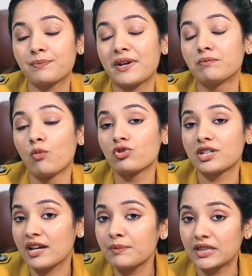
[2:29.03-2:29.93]
spend more
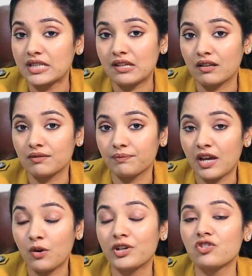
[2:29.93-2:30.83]
time in the sun,
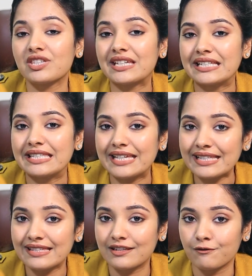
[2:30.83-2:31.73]
when your skin is
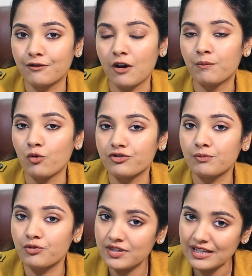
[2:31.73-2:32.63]
sensitive post a
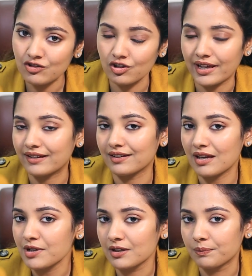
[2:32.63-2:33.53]
procedure like a
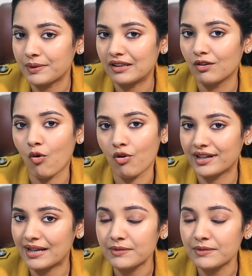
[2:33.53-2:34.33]
chemical peel or an